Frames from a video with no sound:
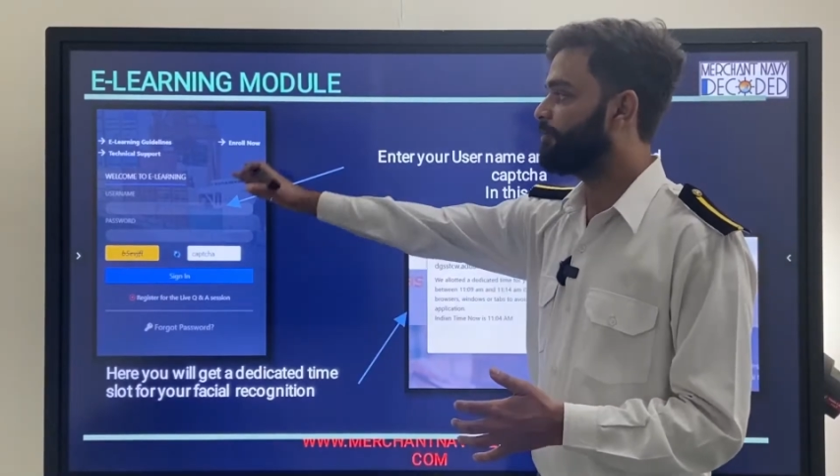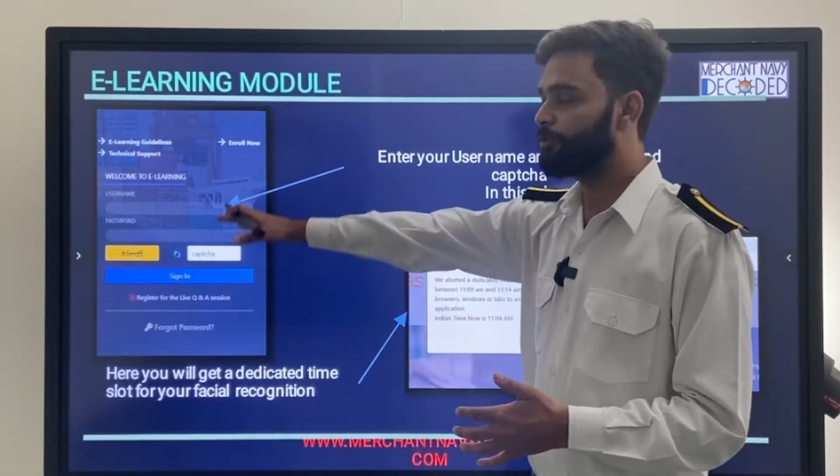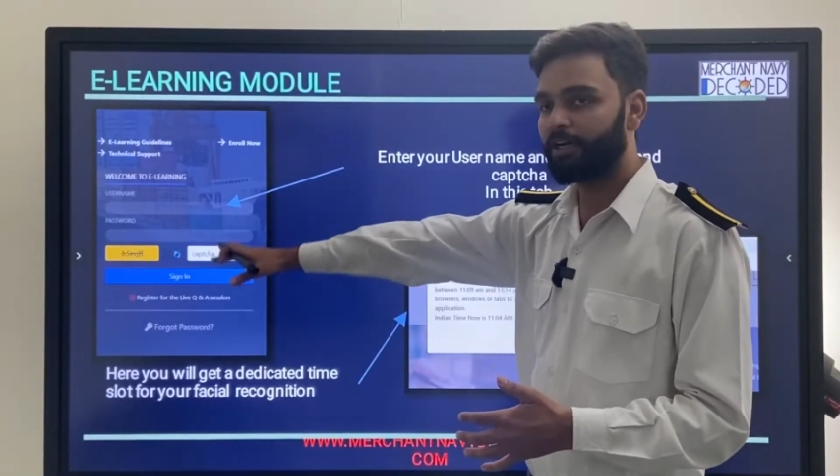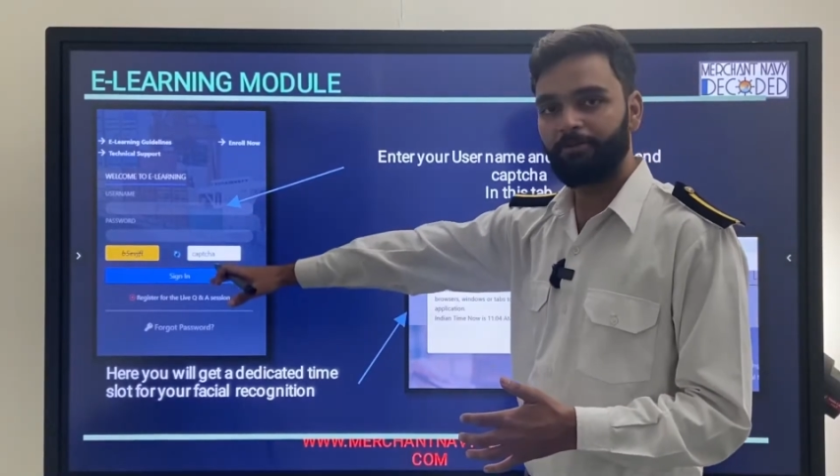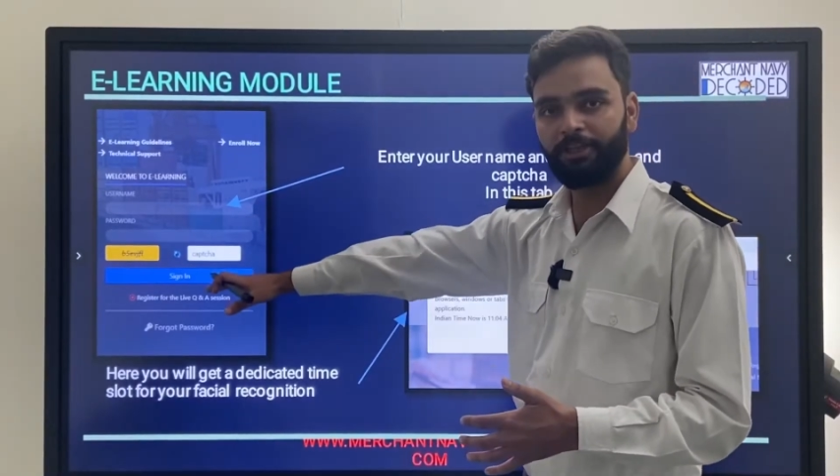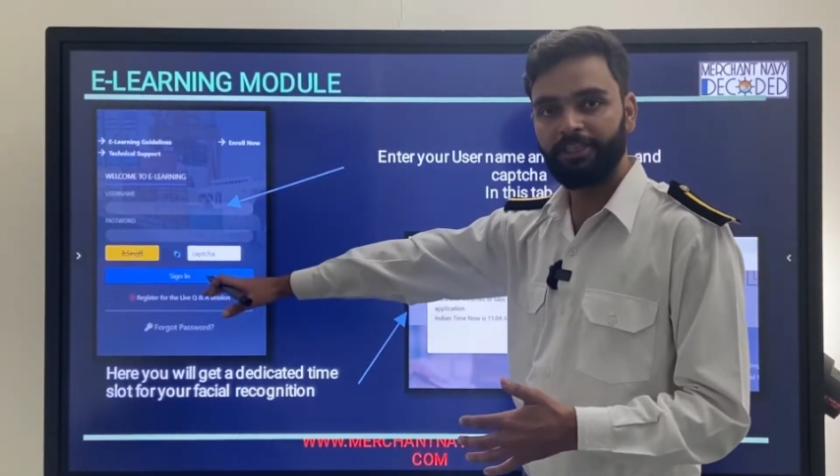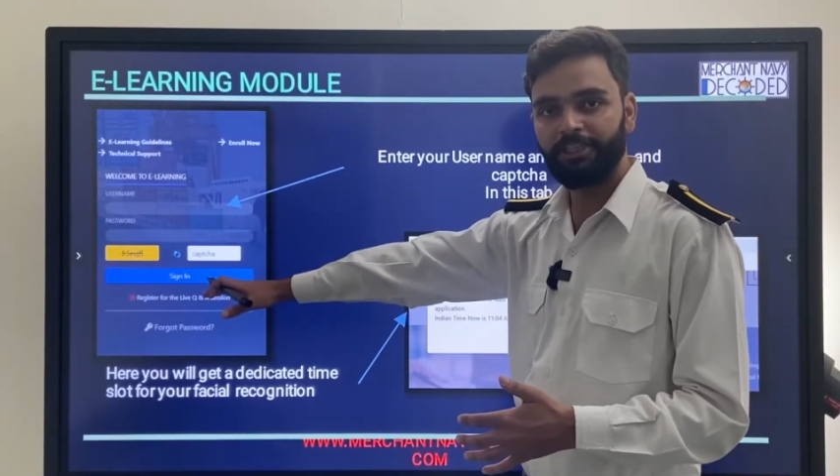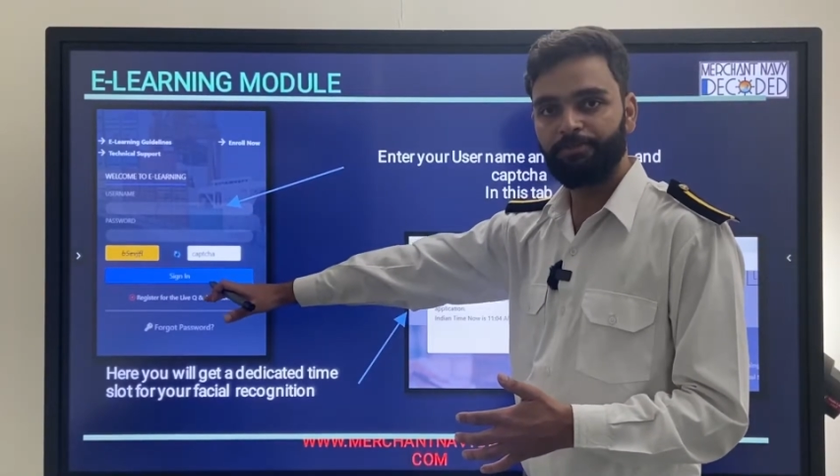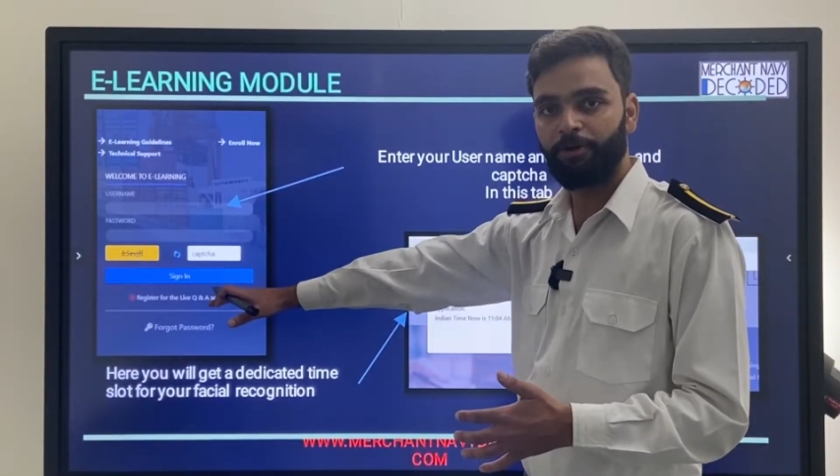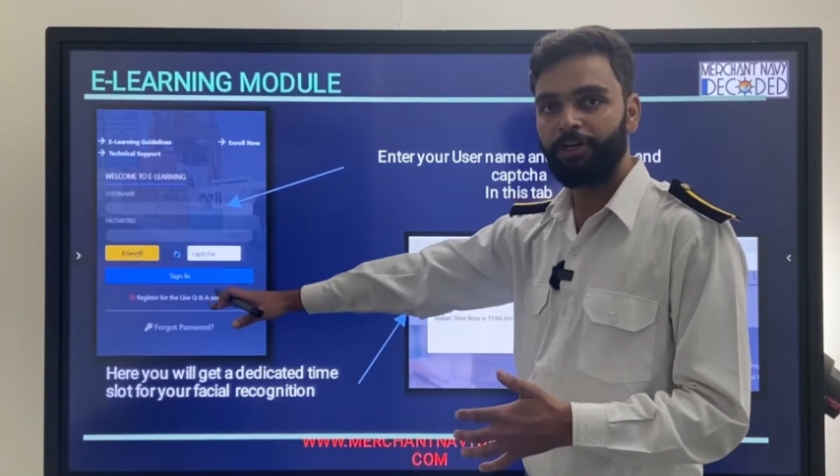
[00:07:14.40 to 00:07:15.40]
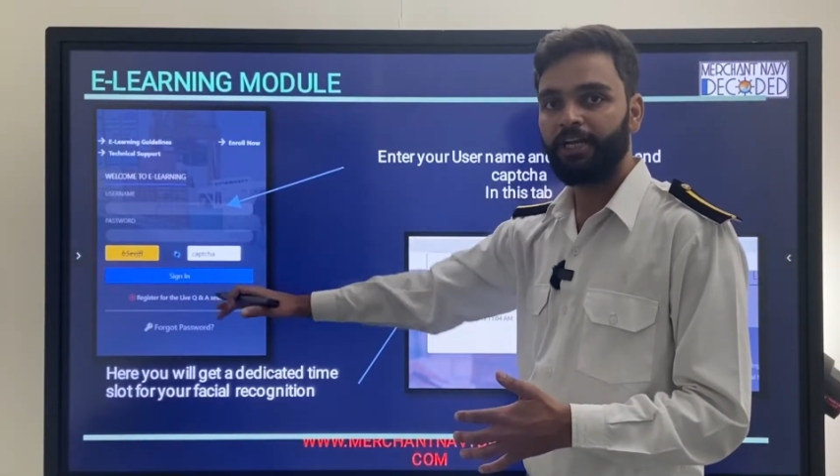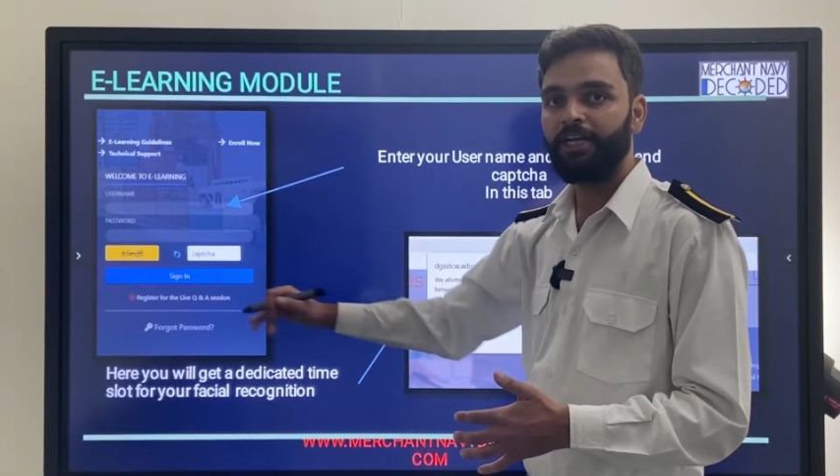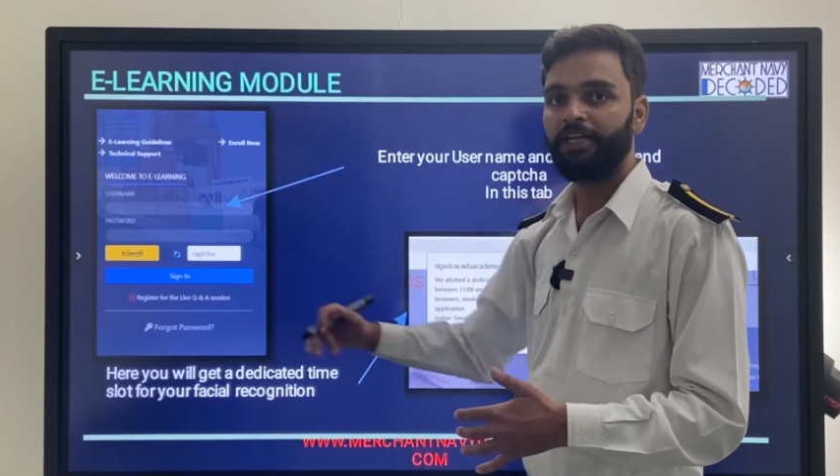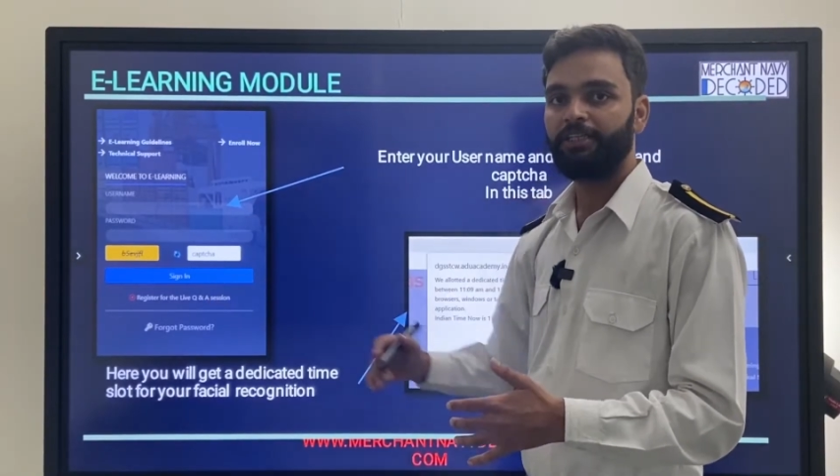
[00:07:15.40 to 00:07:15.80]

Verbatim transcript: have to come on this portal.